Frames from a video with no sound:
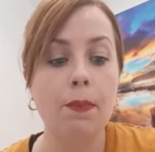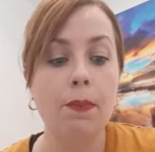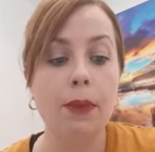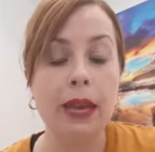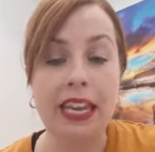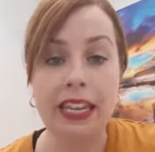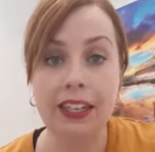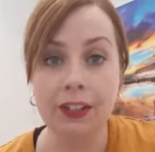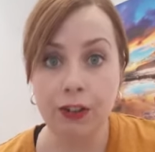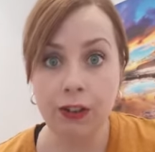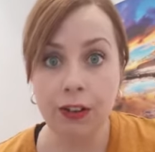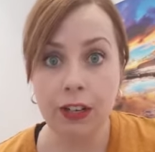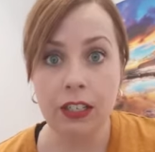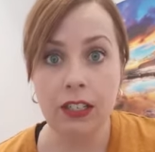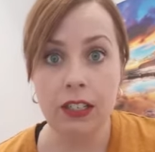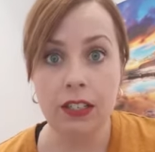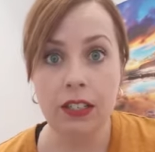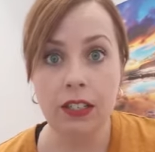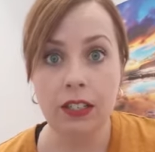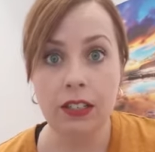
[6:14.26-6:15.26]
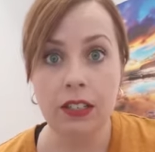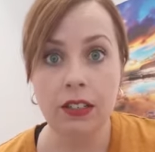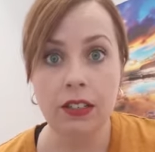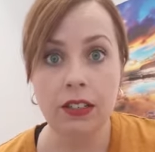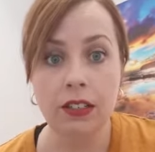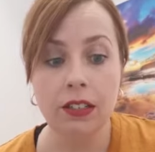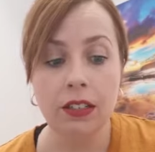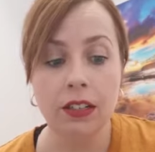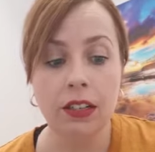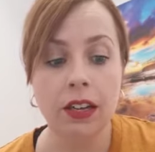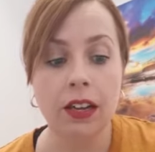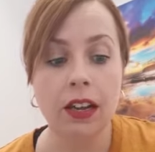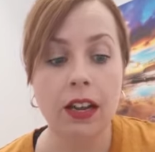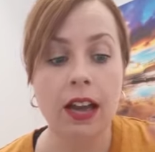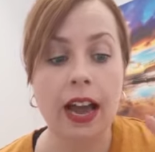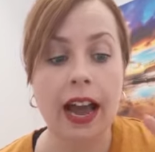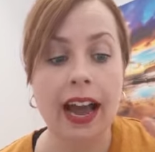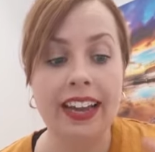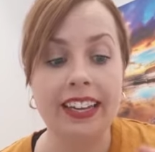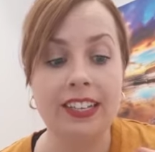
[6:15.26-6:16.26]
Pinterest,
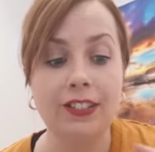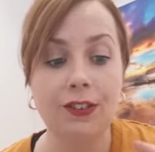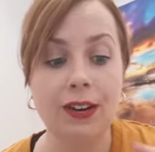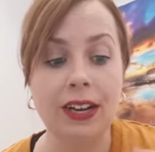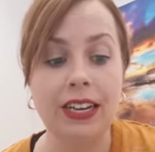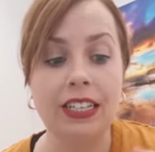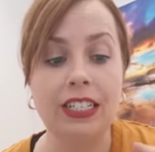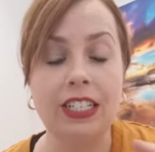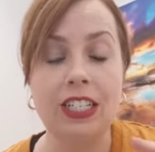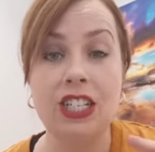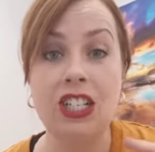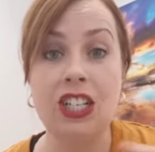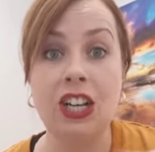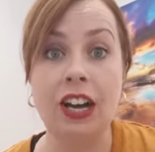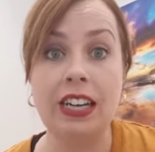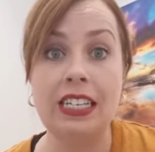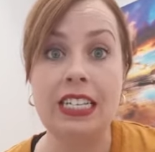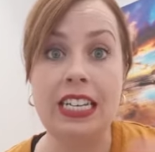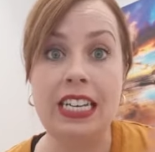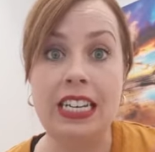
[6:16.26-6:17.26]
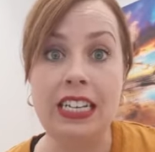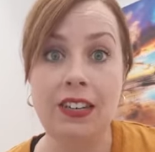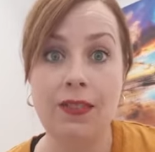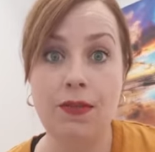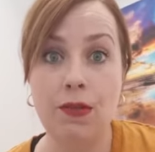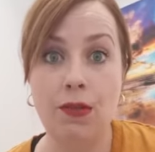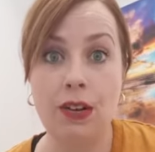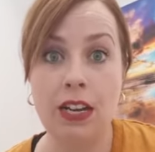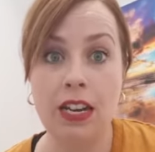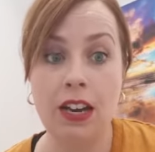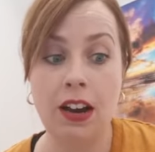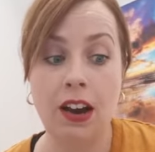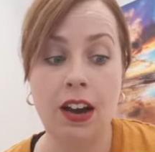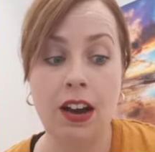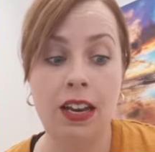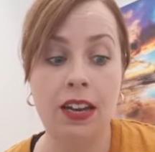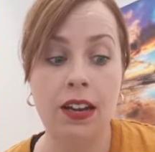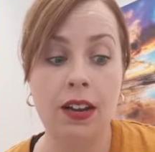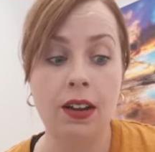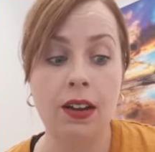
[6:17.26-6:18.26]
age range 19 to
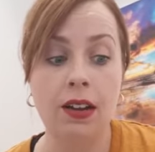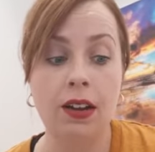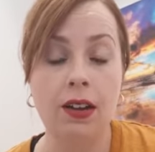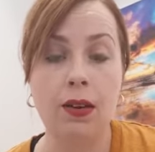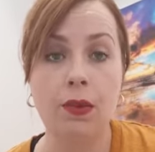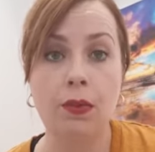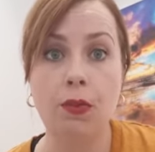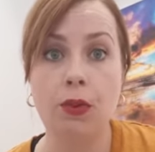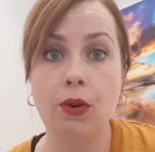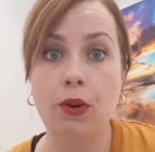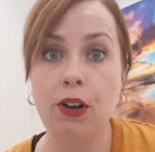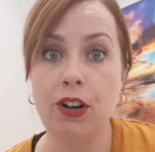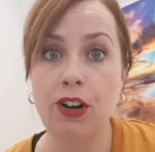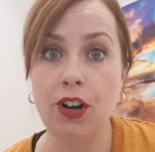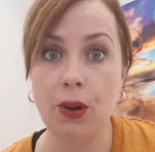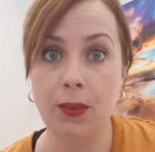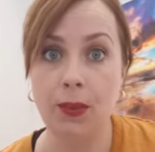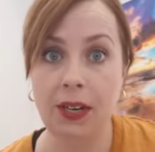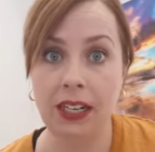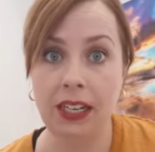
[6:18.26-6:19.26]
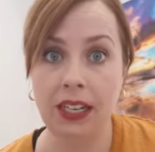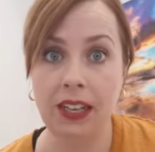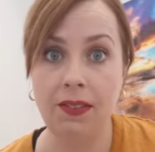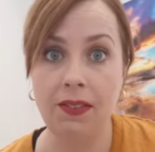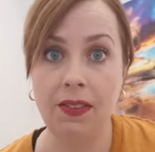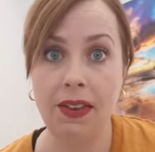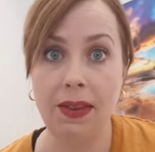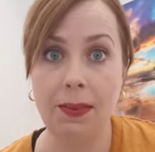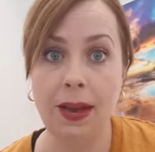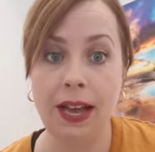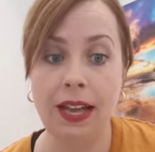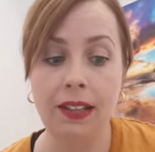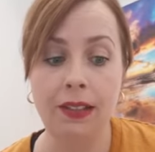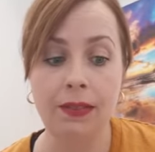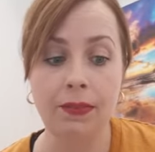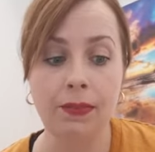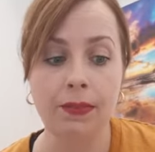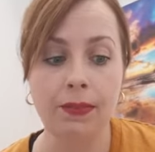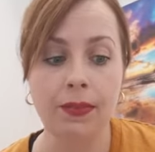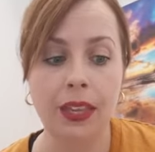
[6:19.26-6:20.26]
49, predominantly female.